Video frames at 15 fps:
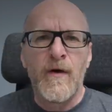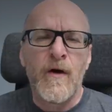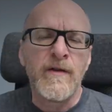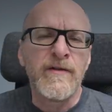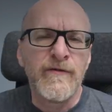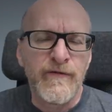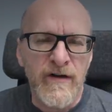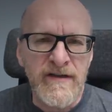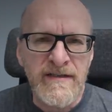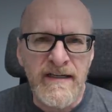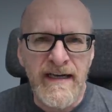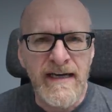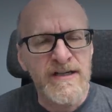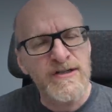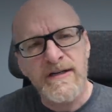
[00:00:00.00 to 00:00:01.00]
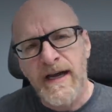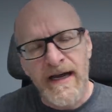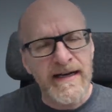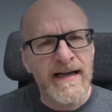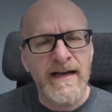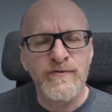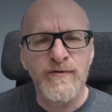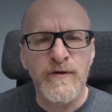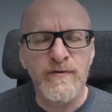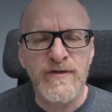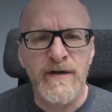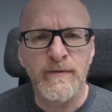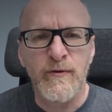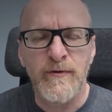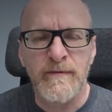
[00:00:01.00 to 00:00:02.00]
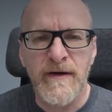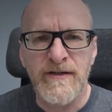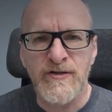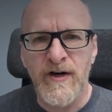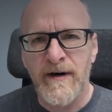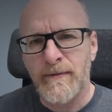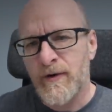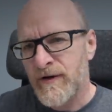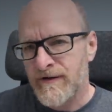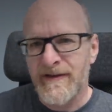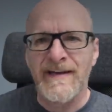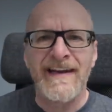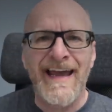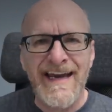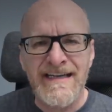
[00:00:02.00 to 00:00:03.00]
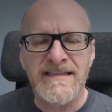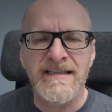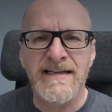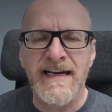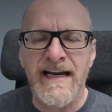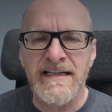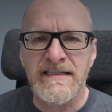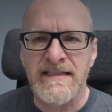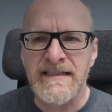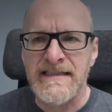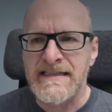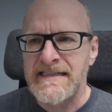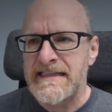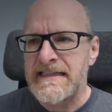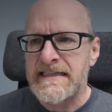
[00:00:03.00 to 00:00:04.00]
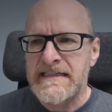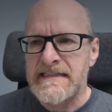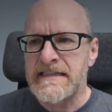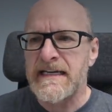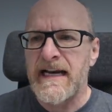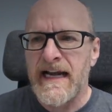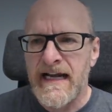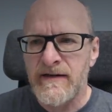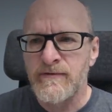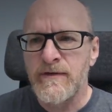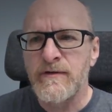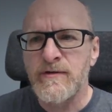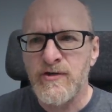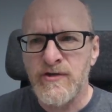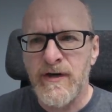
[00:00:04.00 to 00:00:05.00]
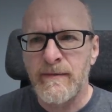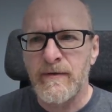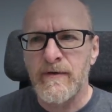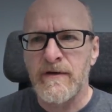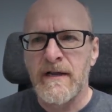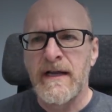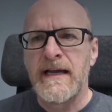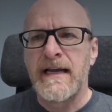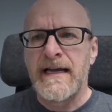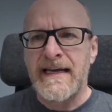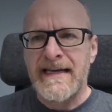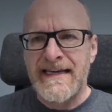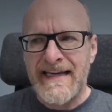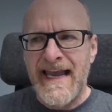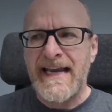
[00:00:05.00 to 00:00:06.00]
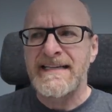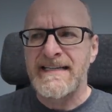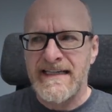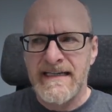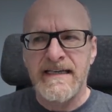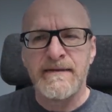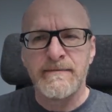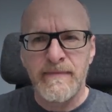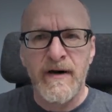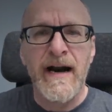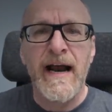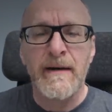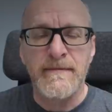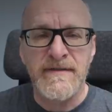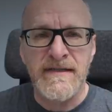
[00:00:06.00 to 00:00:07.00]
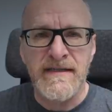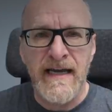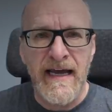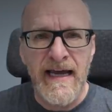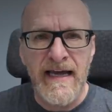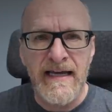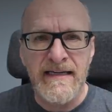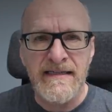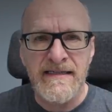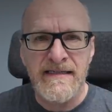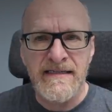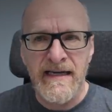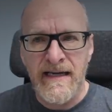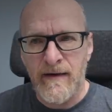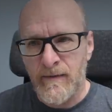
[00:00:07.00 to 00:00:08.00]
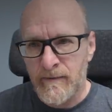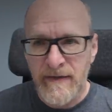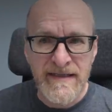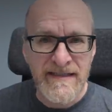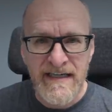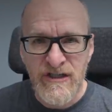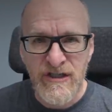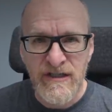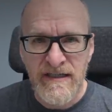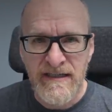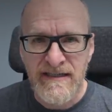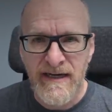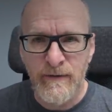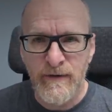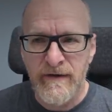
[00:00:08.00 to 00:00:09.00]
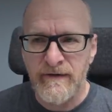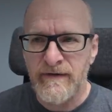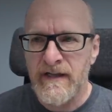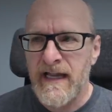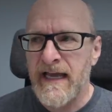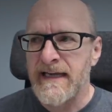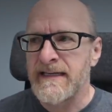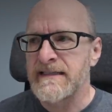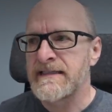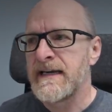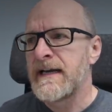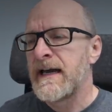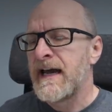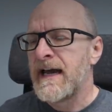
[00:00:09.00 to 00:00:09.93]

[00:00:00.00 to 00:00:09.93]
on the first occasion, I'd had real trouble with my tripod. The legs had actually seized, and I had real trouble getting it, perhaps as uh, positioned as I would have liked.